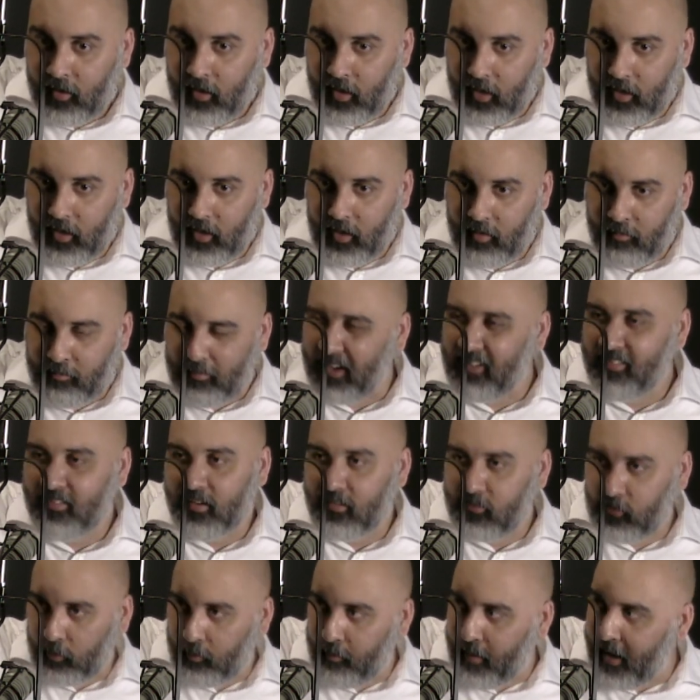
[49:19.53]
My
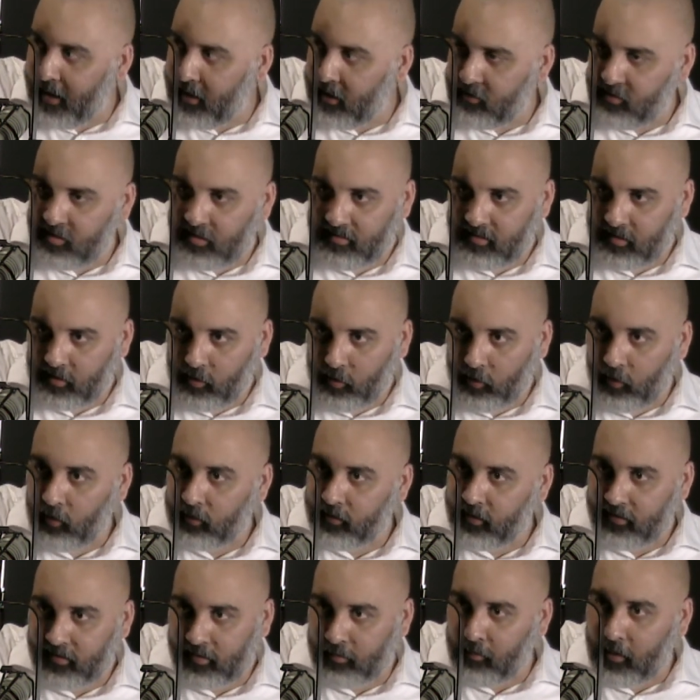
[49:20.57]
sister manages a girl
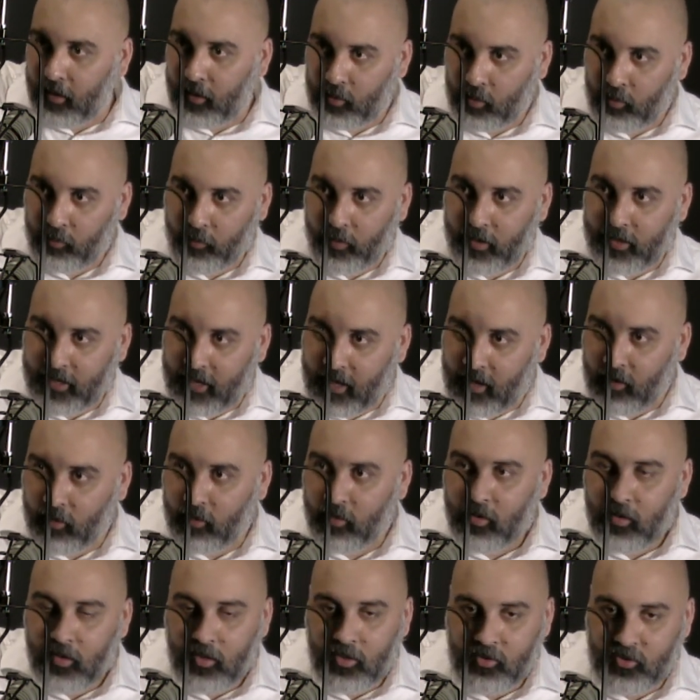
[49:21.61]
that's a model right now.
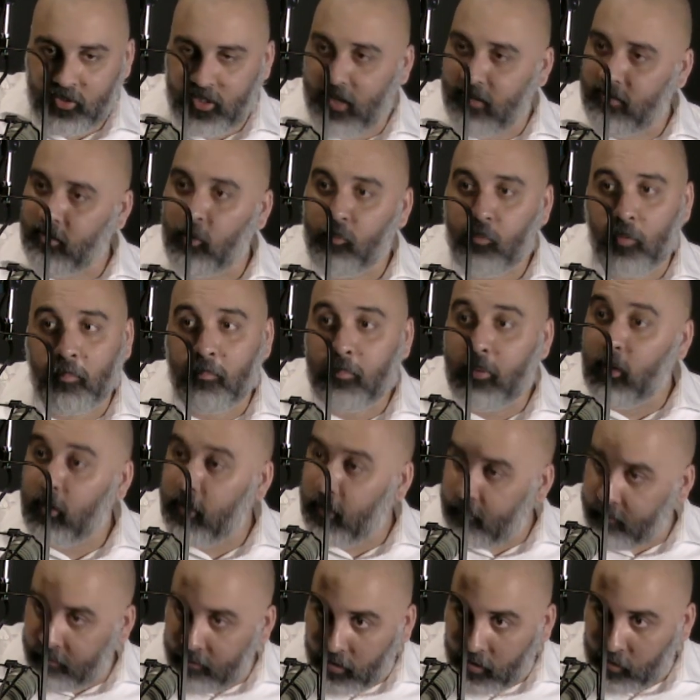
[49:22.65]
She has over 1
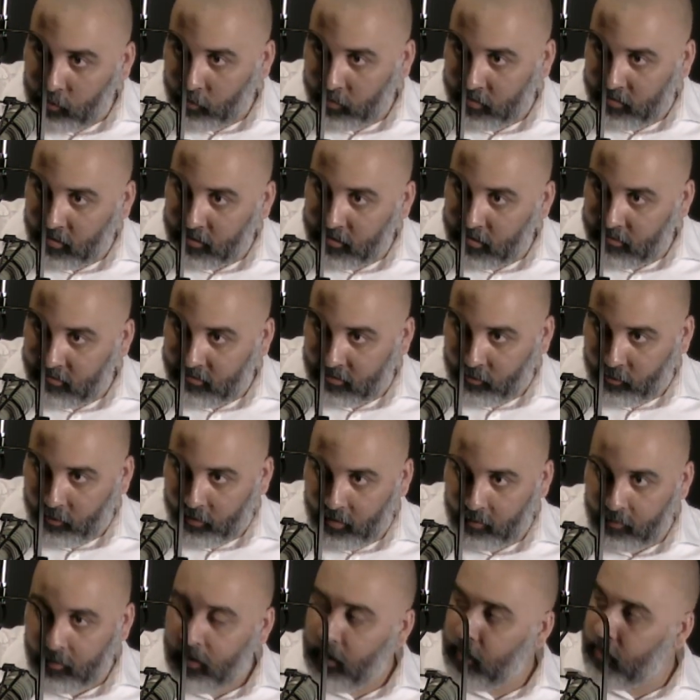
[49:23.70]
million followers on
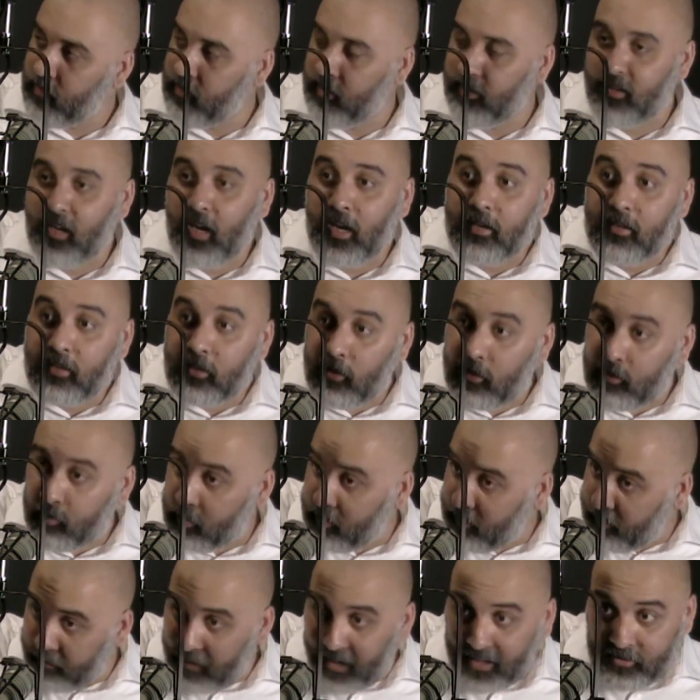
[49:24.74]
Instagram. She's got deals
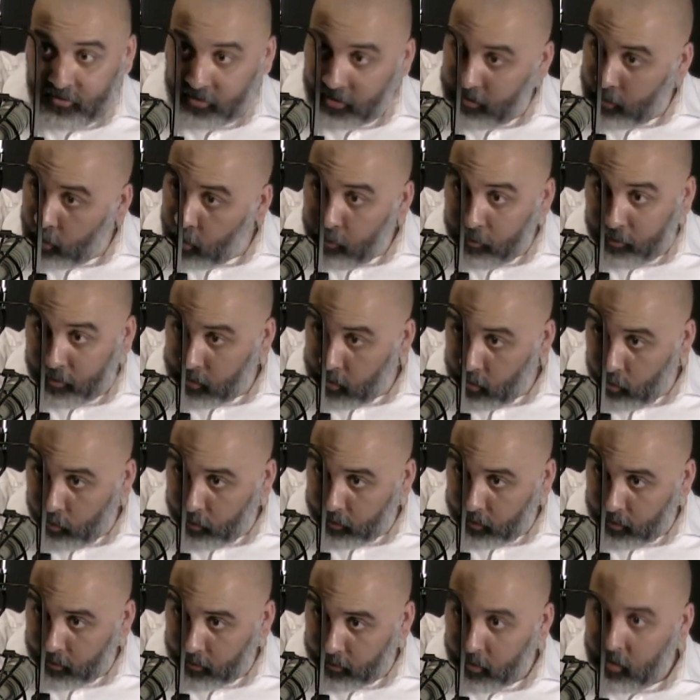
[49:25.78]
with Fashion Nova going
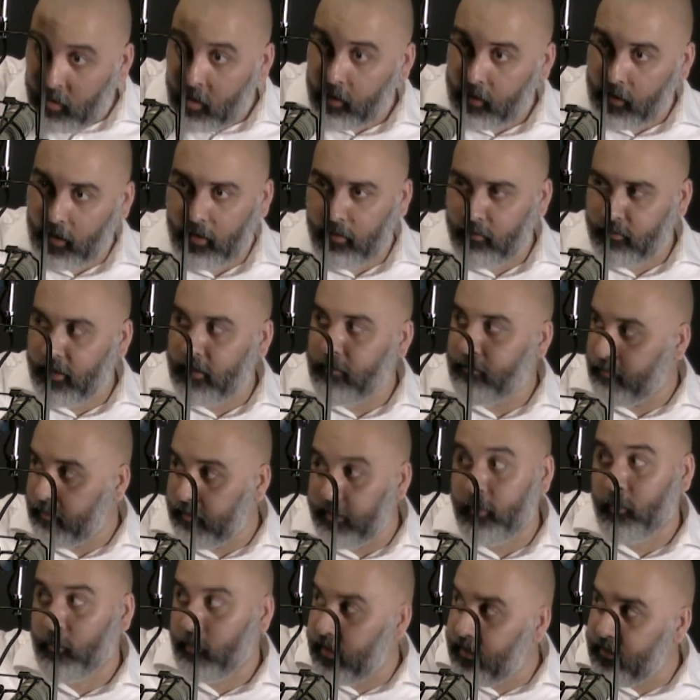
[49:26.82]
on. Okay, they
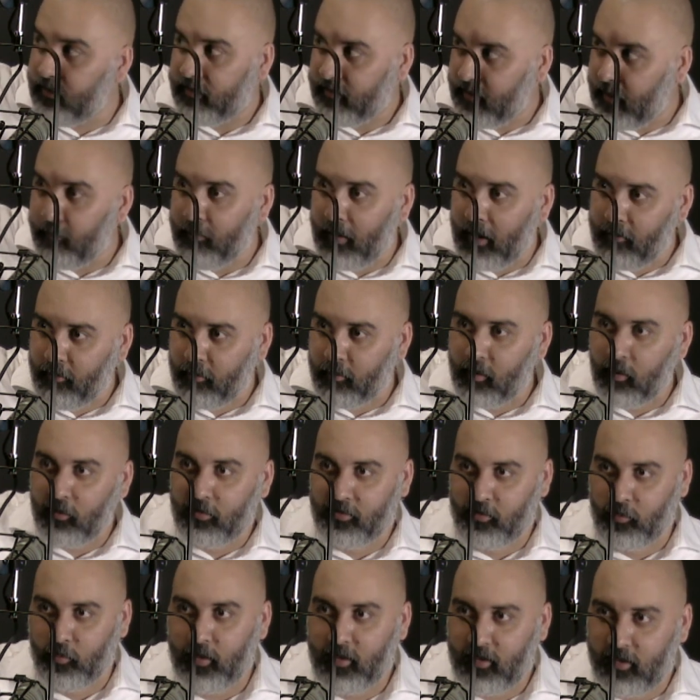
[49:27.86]
literally just came back from
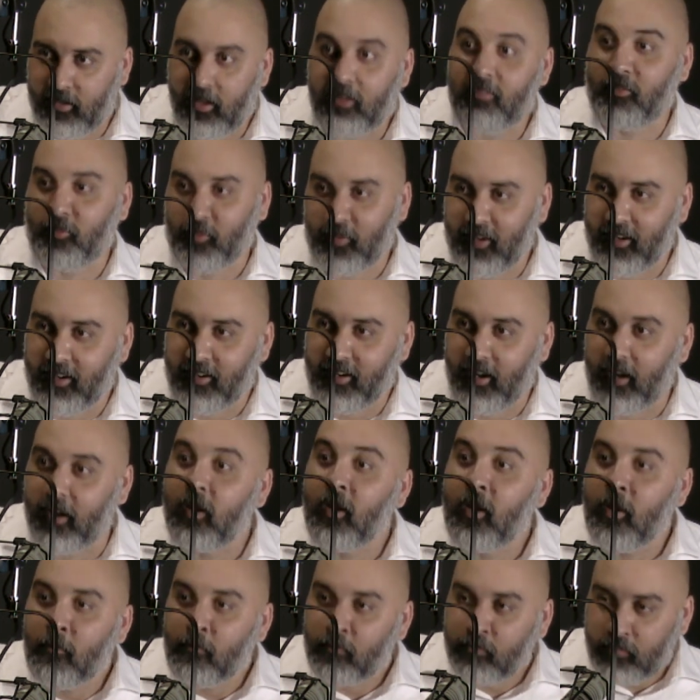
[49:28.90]
Costa Rica yesterday. Okay,
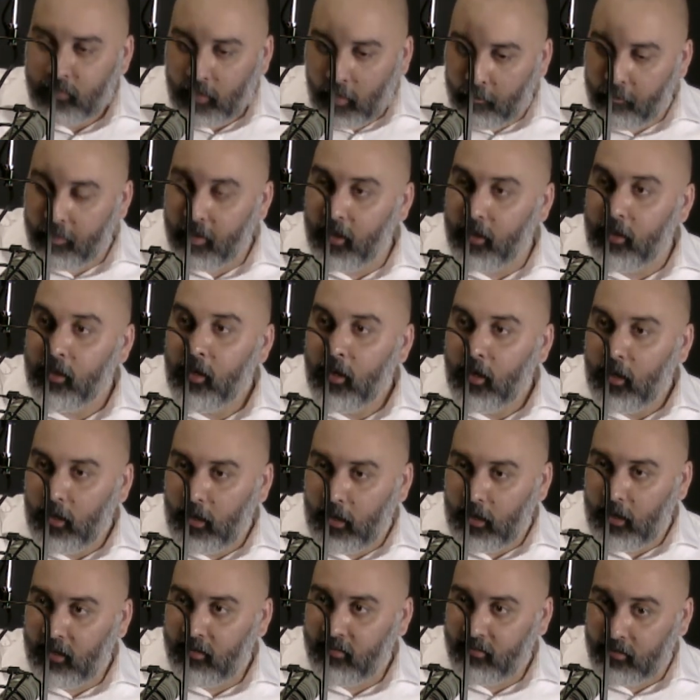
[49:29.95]
but
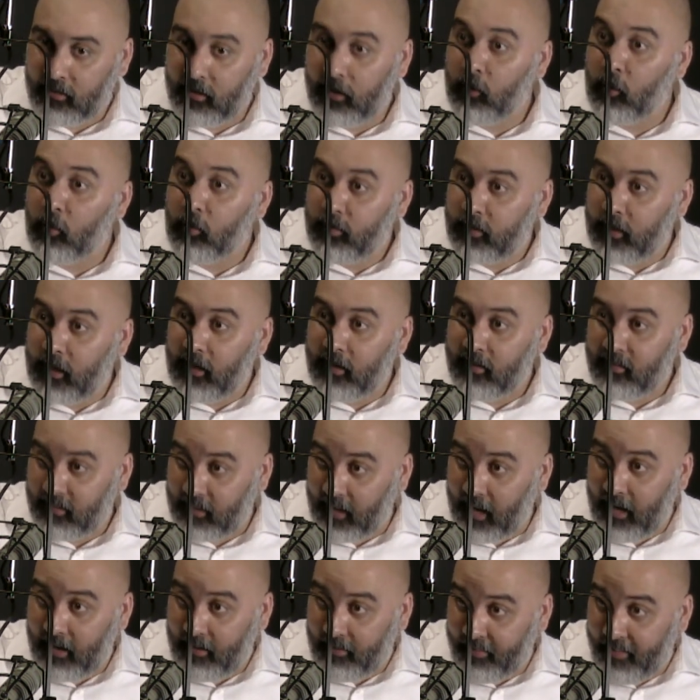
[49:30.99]
it's little things
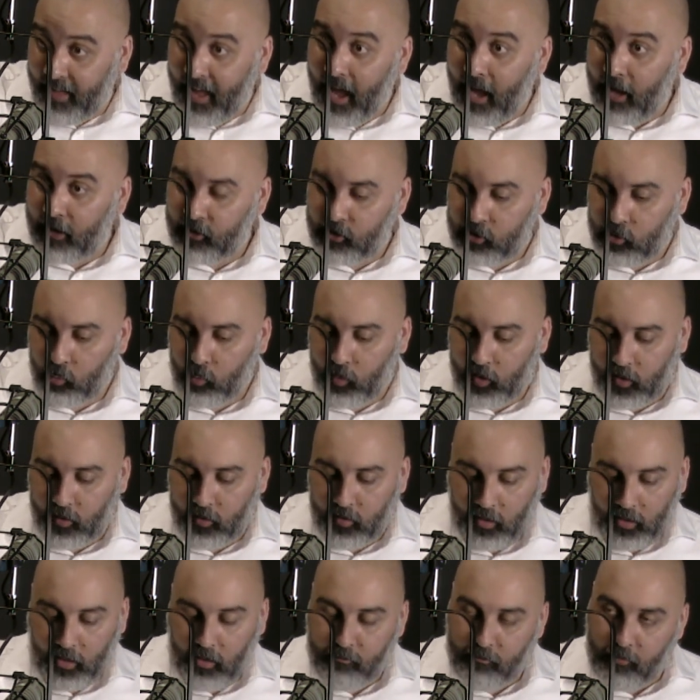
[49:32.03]
like that to where
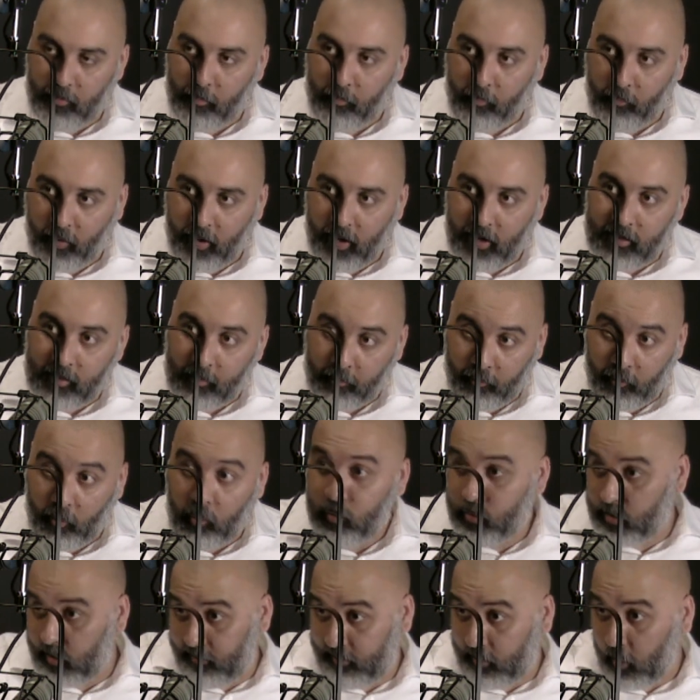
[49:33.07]
if a brand
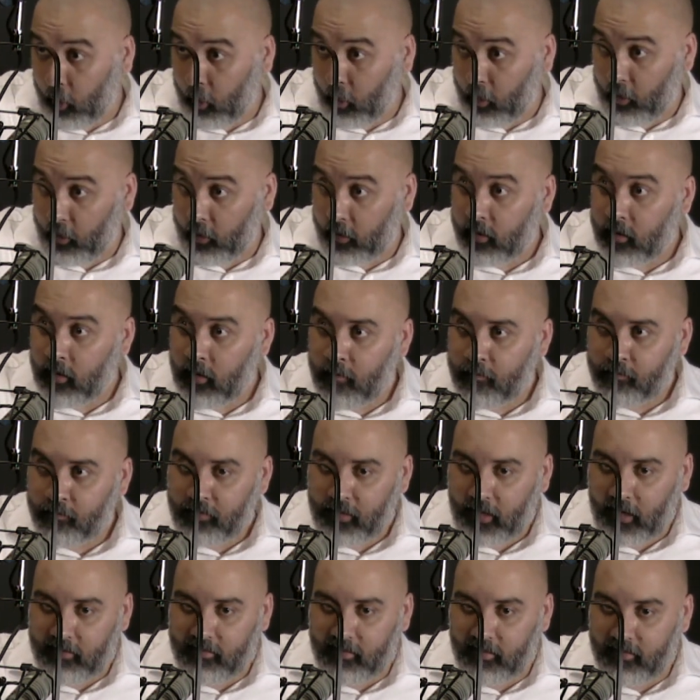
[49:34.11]
approaches her,
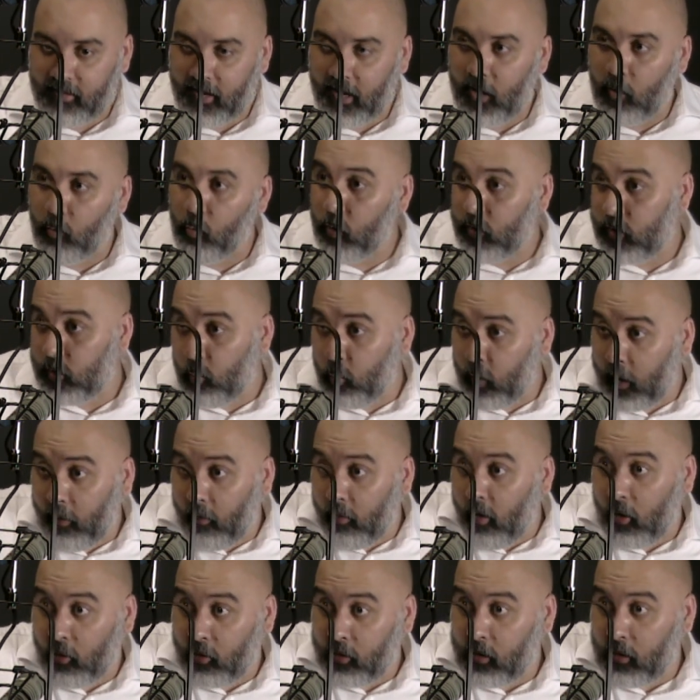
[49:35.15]
and says, hey, will you wear
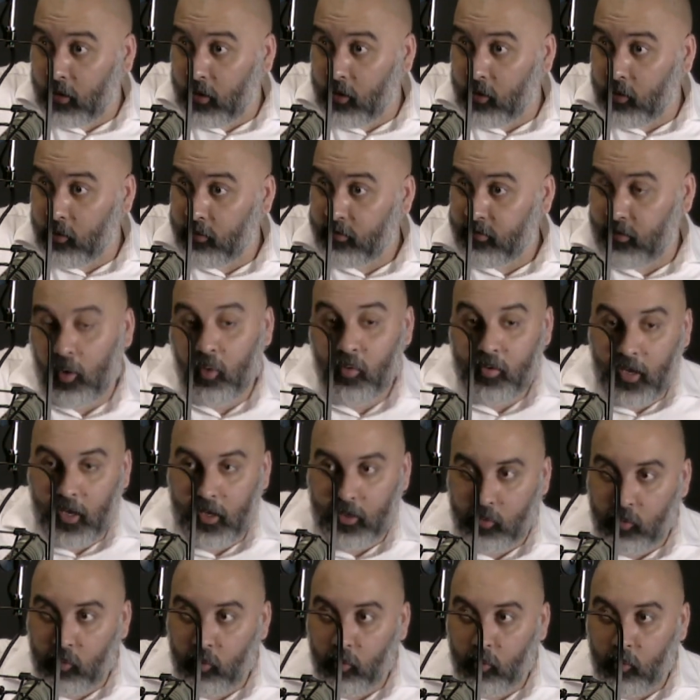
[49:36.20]
our clothes? Okay,
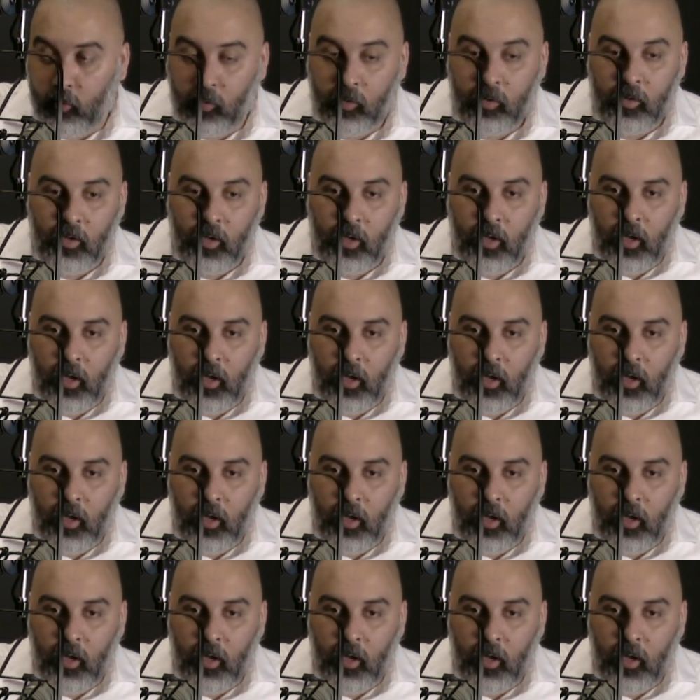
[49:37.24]
cool.